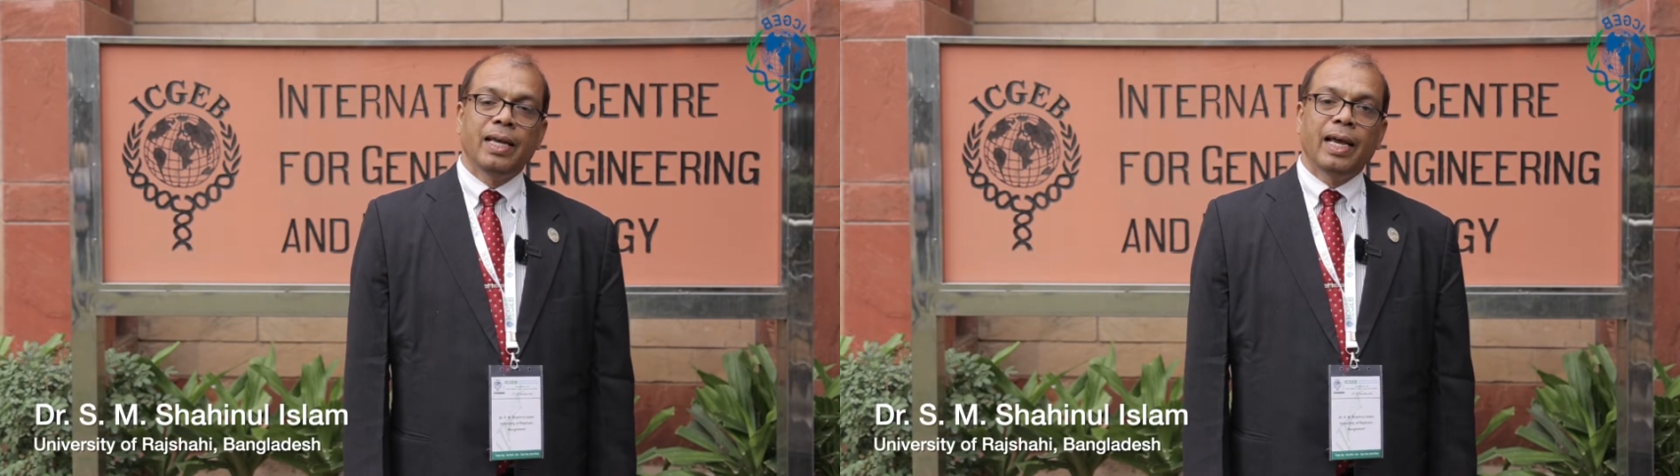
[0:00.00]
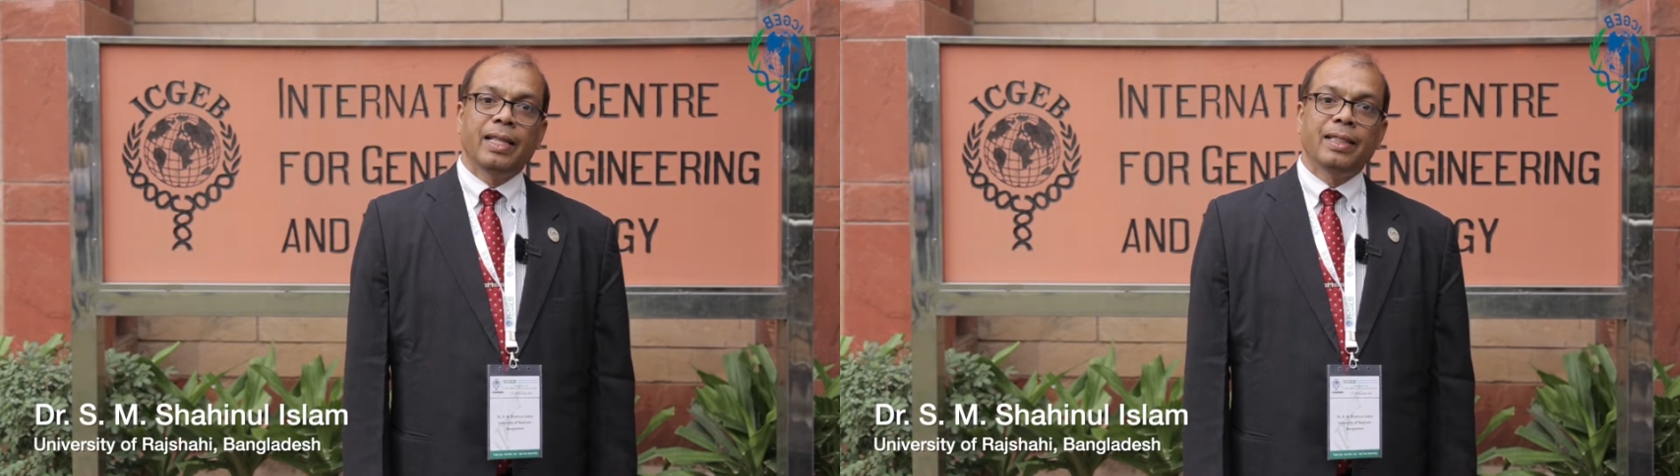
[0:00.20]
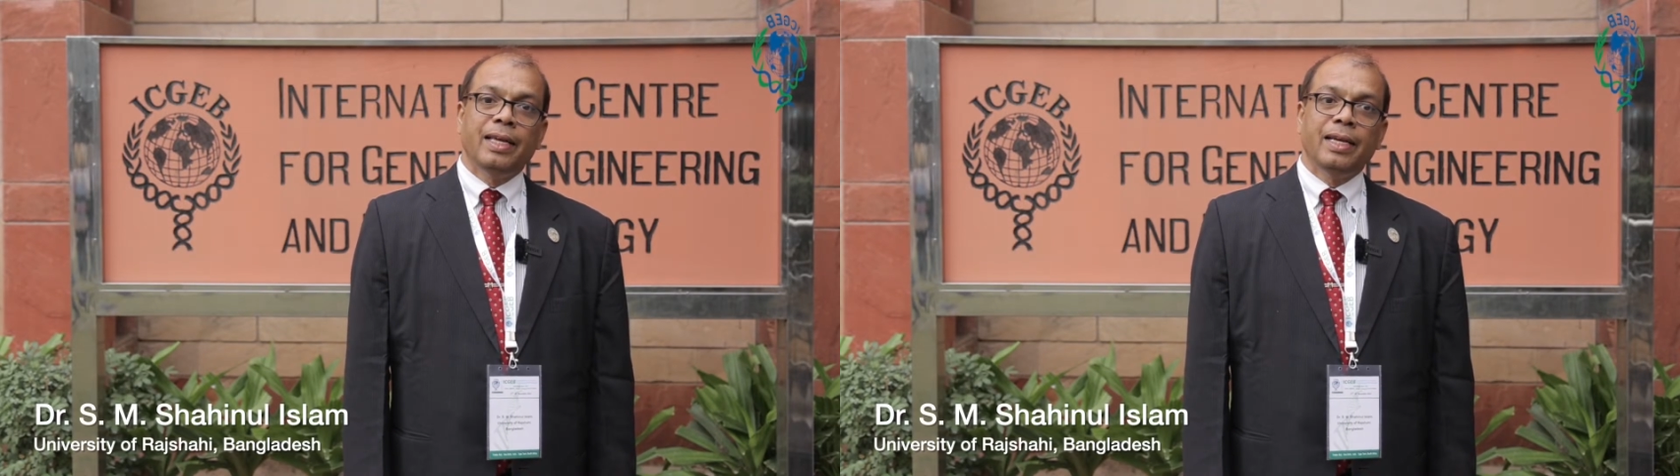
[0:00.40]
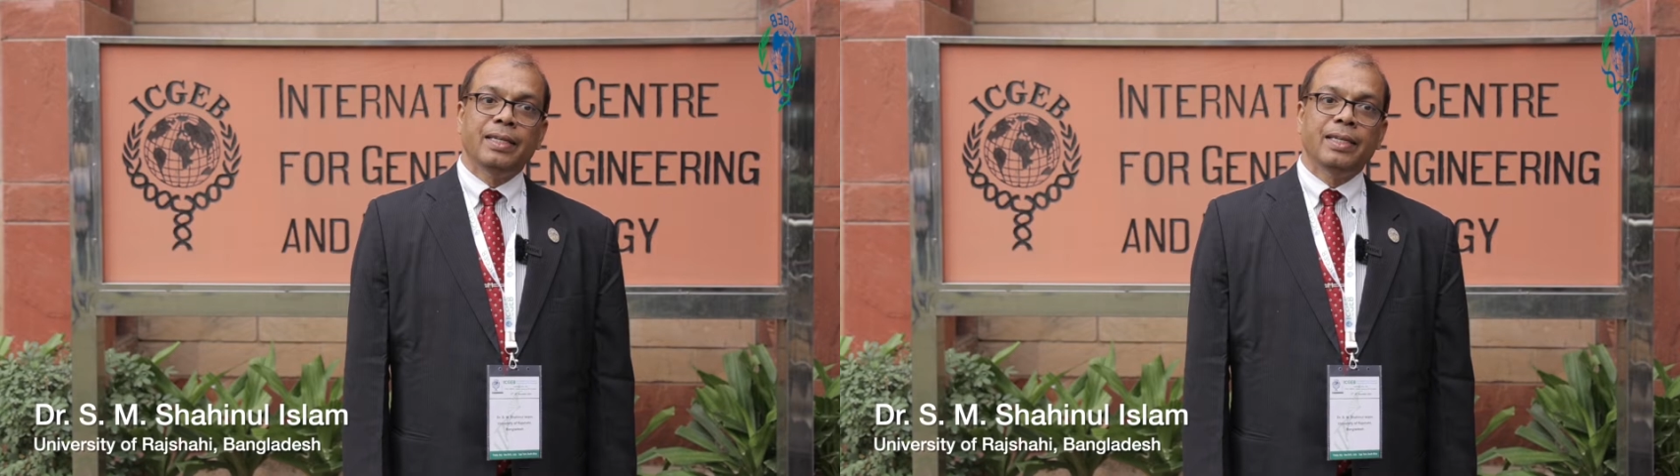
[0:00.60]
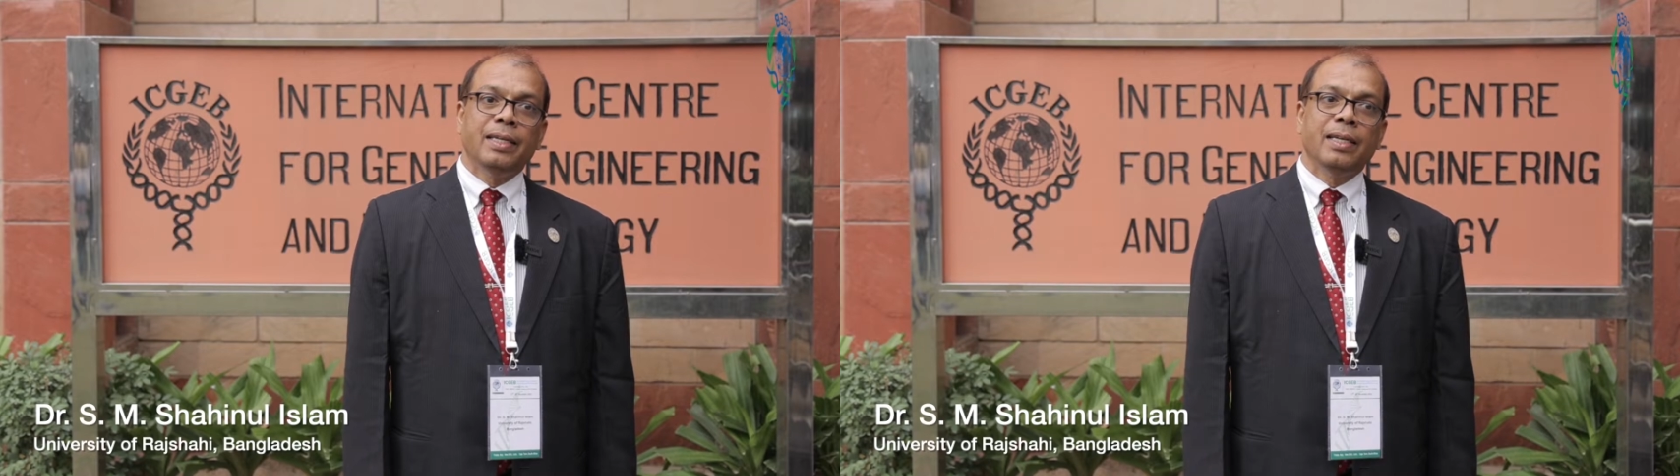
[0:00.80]
And
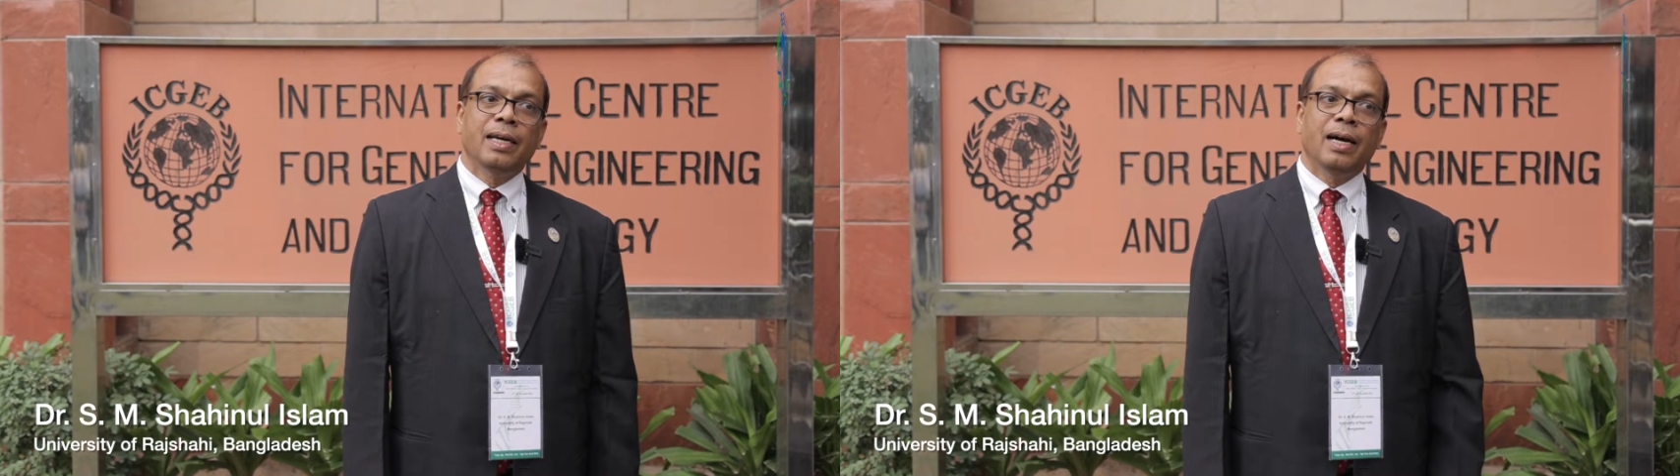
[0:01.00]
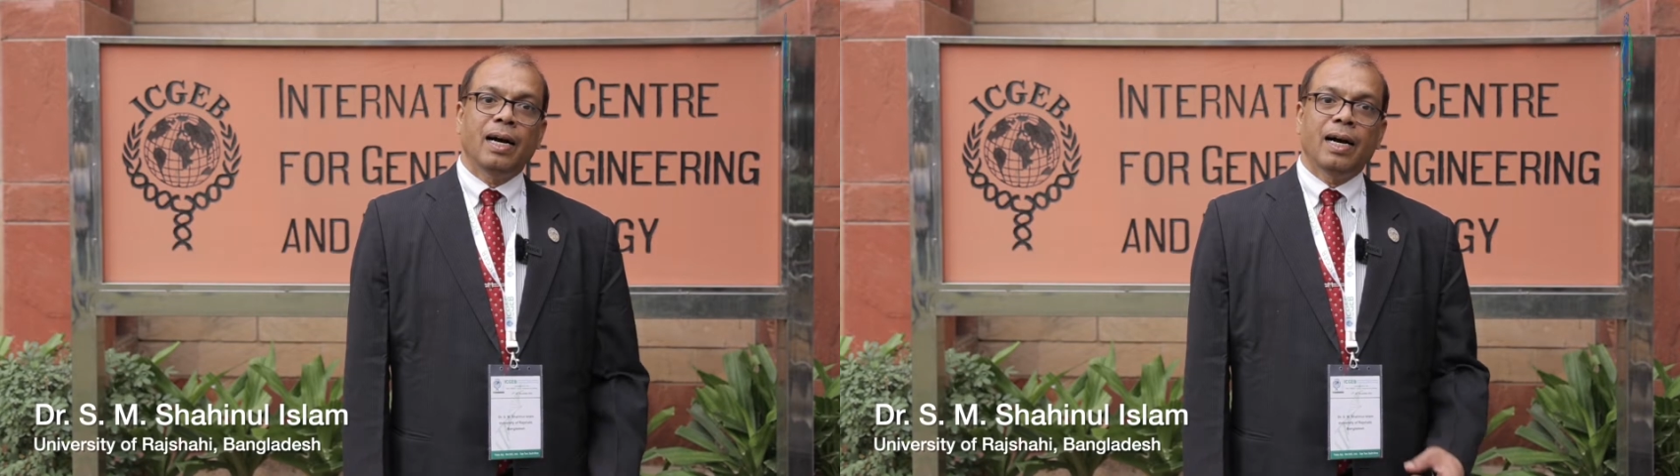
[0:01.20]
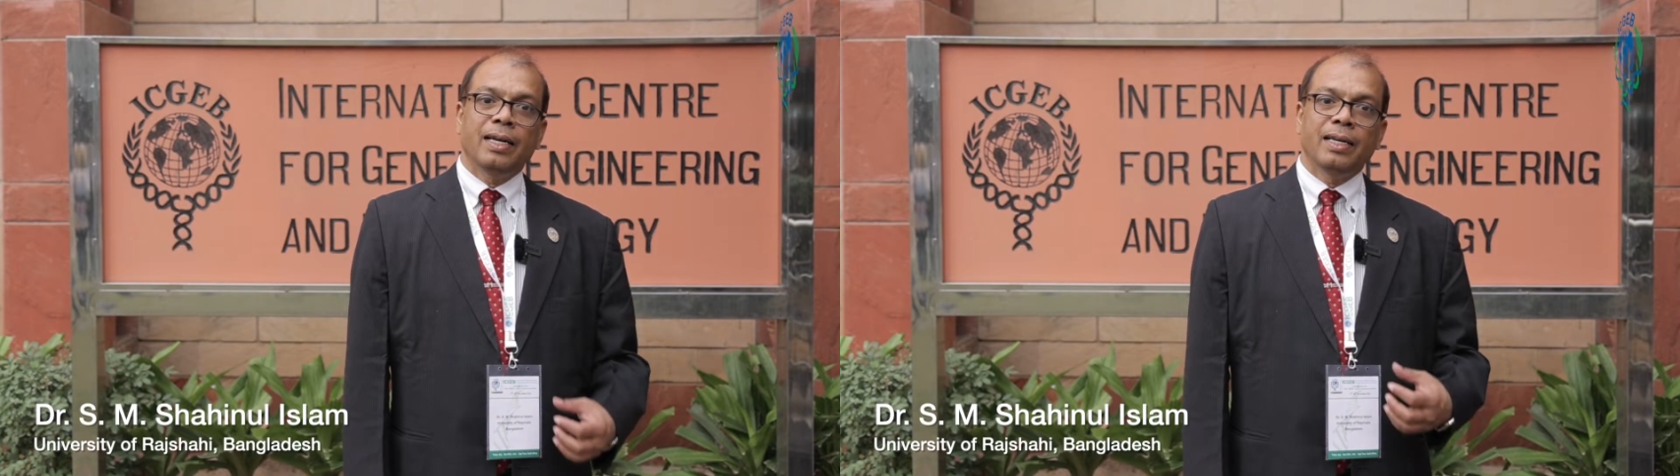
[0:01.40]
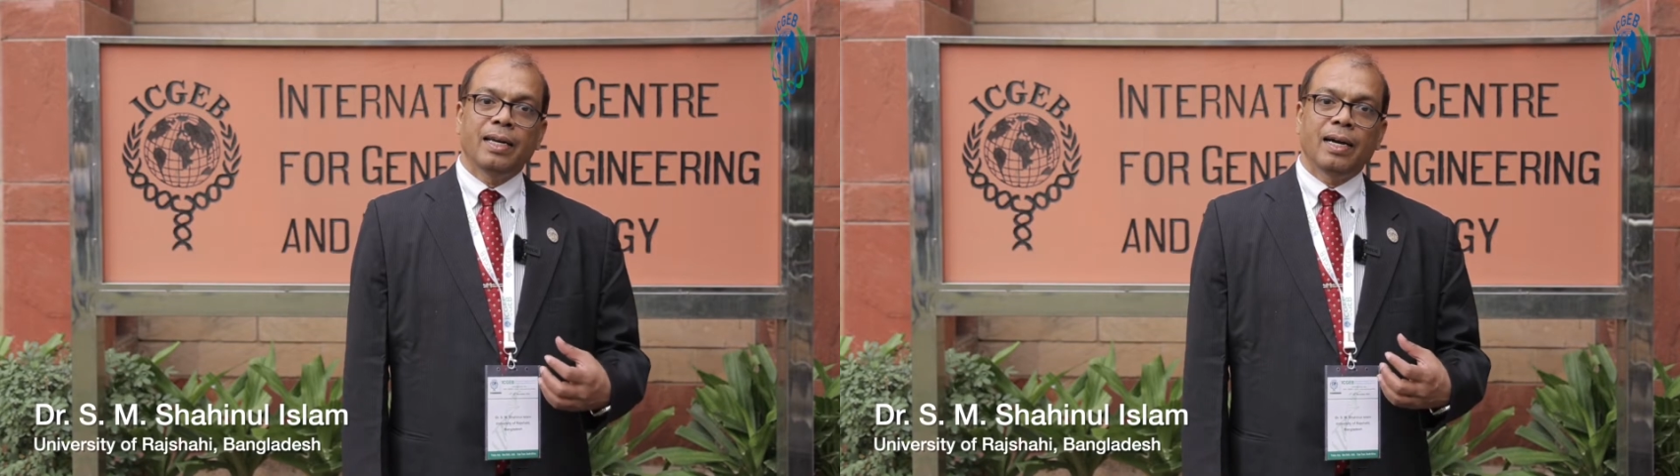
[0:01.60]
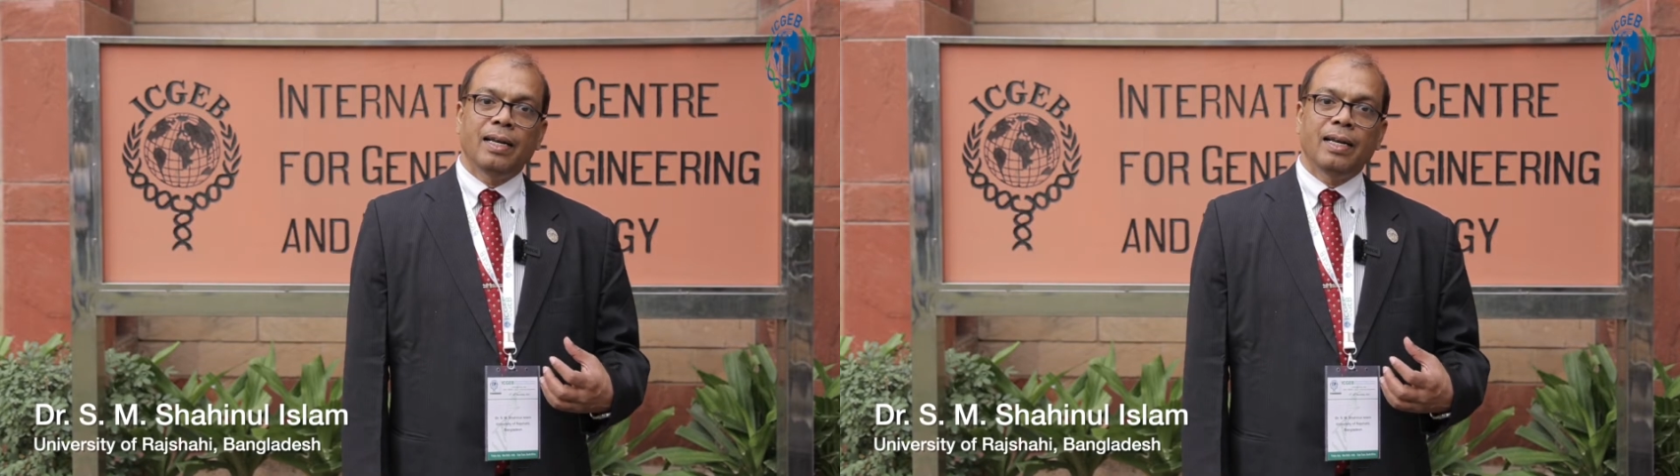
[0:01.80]
then I,